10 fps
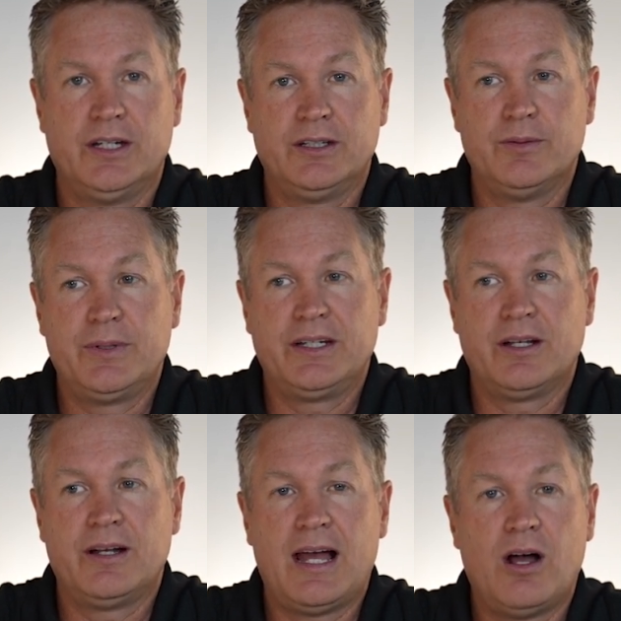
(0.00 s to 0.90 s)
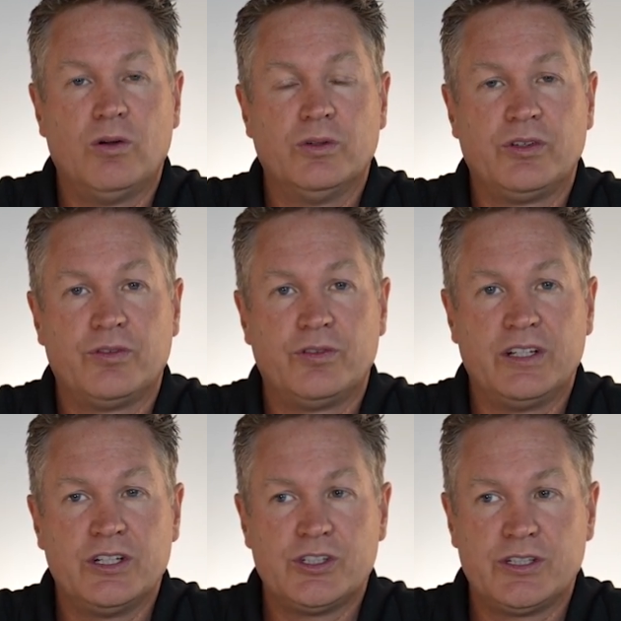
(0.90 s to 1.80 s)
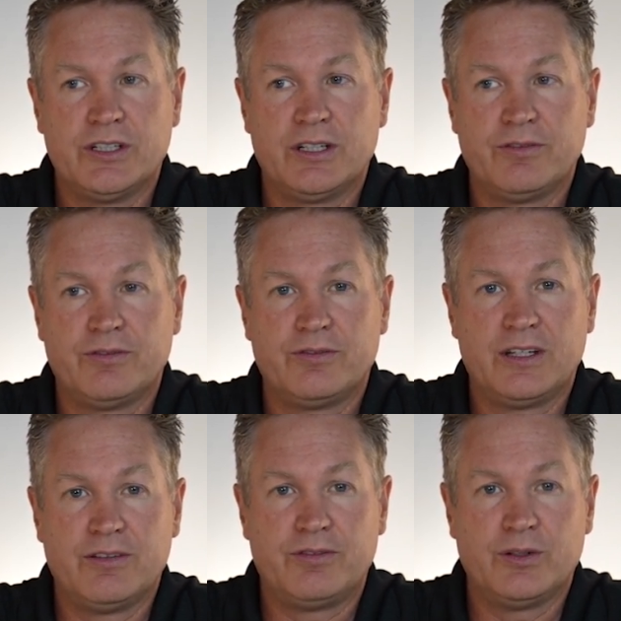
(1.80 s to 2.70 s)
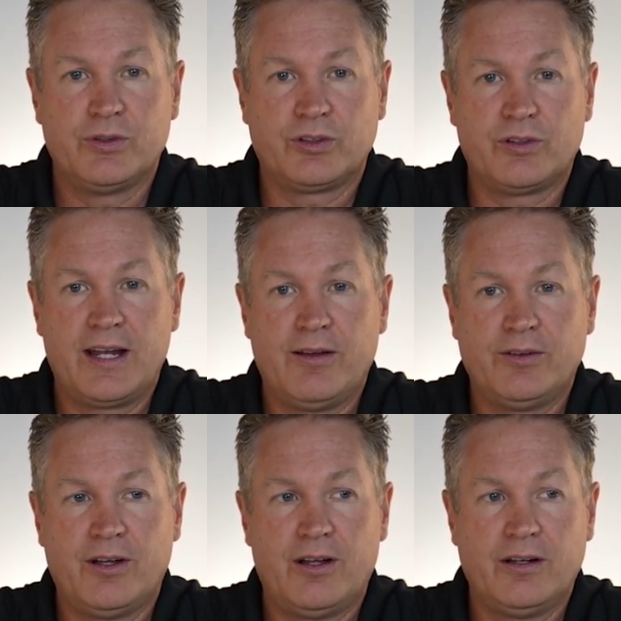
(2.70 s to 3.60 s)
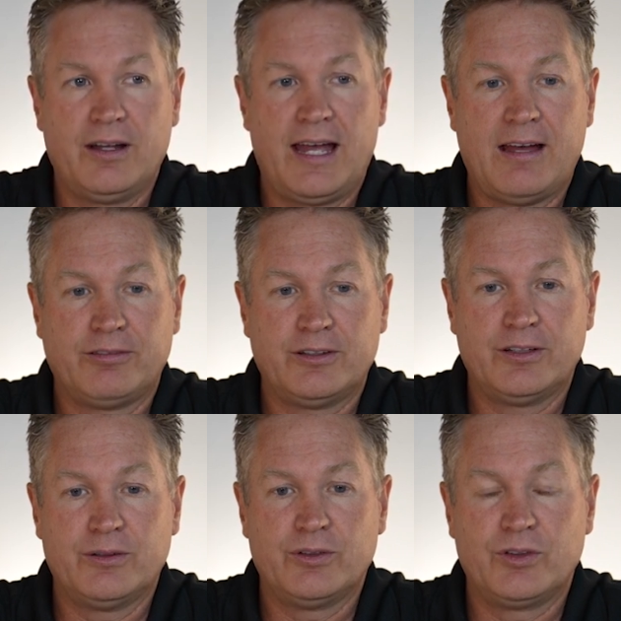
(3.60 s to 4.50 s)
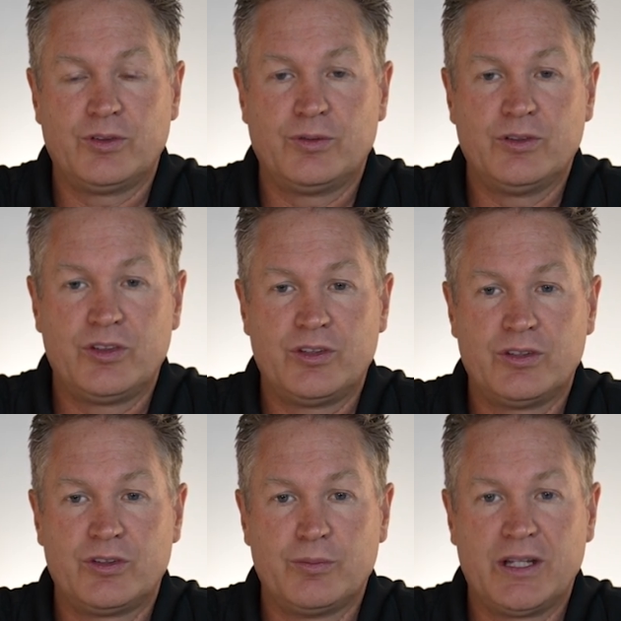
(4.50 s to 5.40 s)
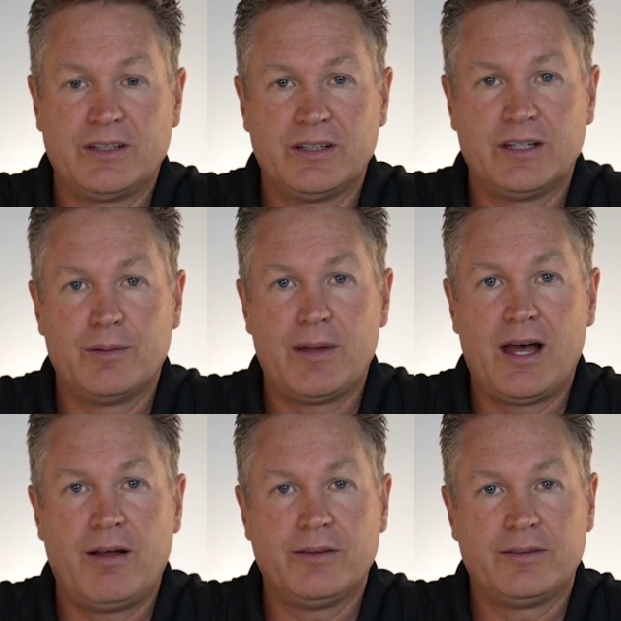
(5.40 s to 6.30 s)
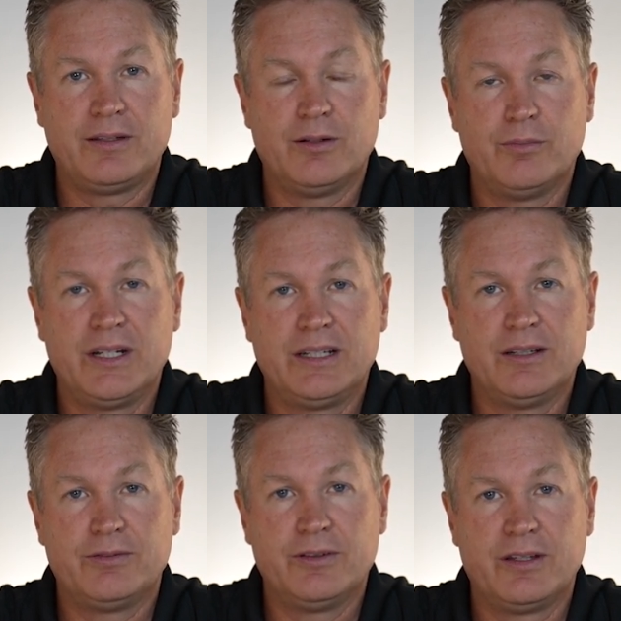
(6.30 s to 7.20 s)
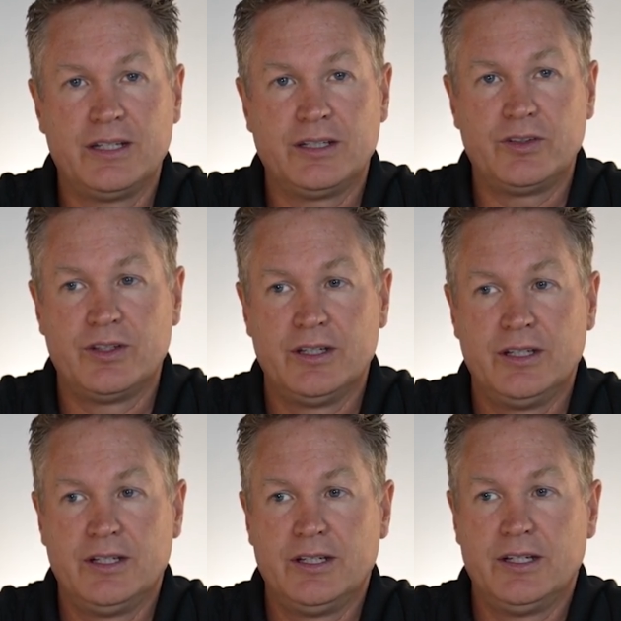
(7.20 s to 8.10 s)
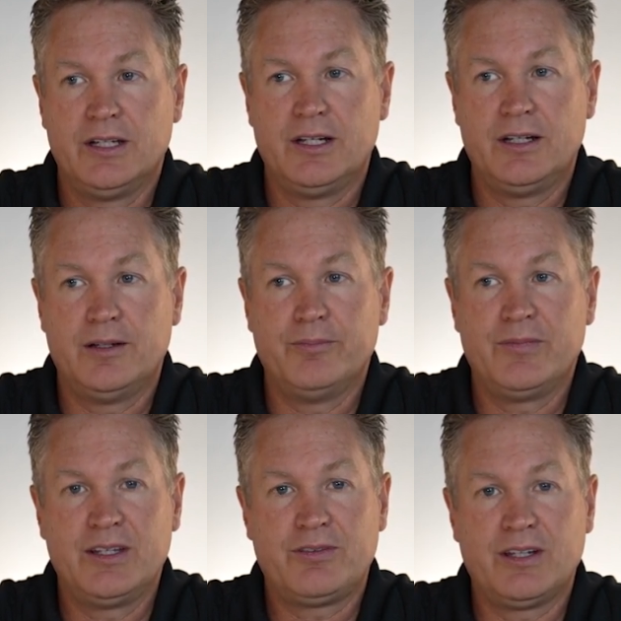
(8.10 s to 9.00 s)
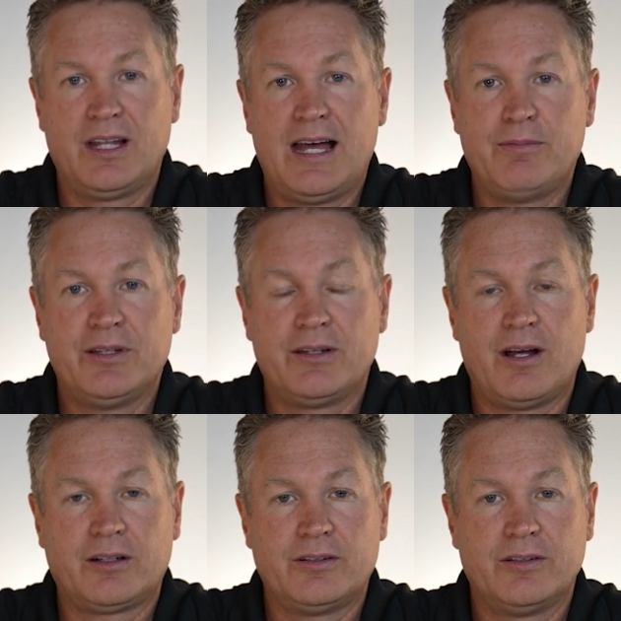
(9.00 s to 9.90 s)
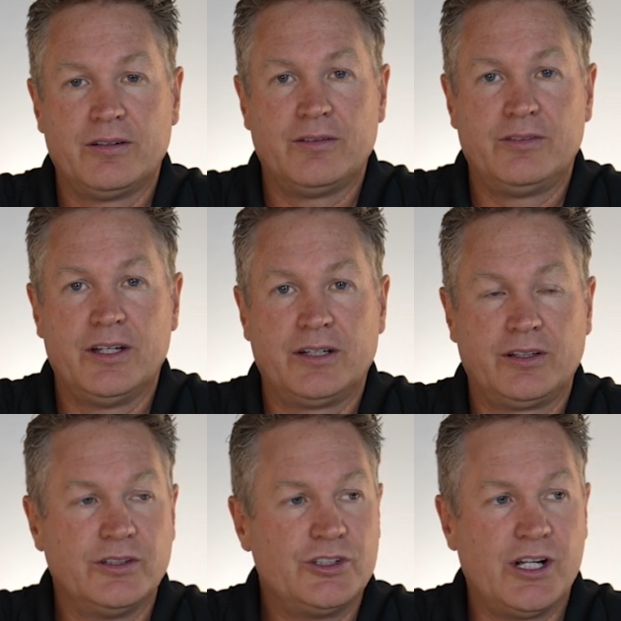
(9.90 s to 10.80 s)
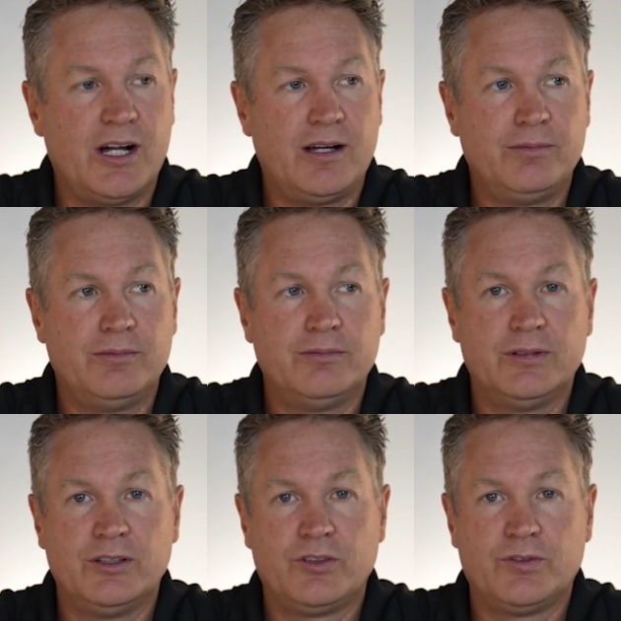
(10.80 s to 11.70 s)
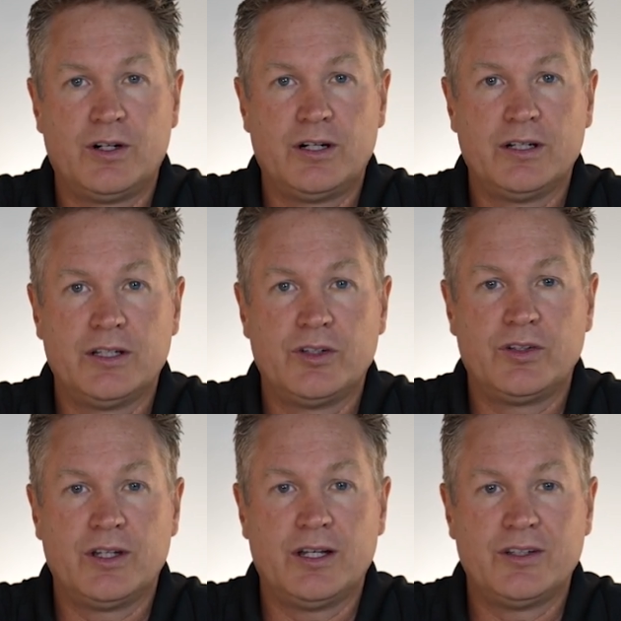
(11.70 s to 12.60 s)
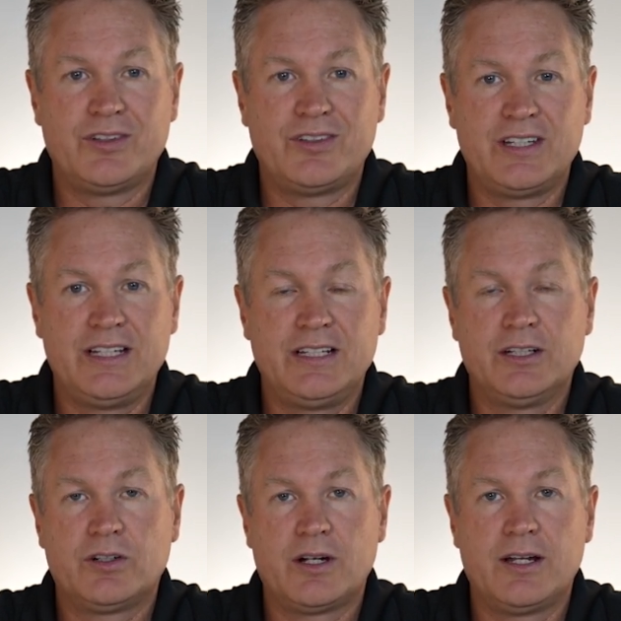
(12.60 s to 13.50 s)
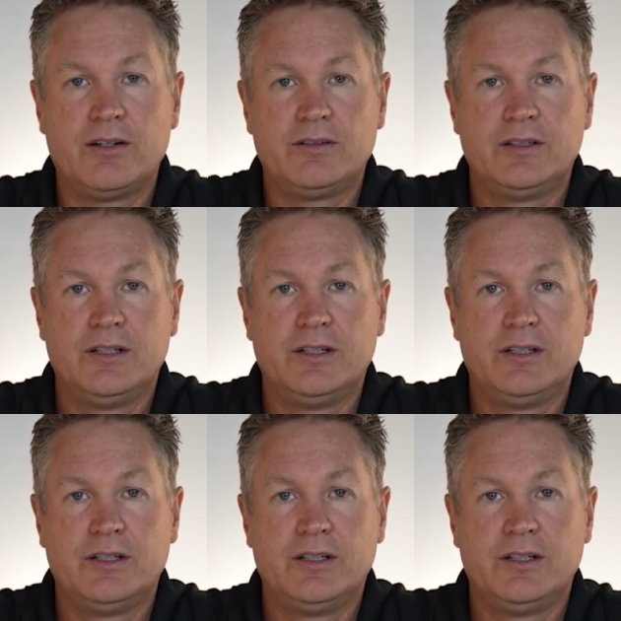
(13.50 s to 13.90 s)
depending on how it was finished and if it was ground on after it was cemented in the mouth, you know, many different things. If the lab and the doctor have done a good job as far as seating the crown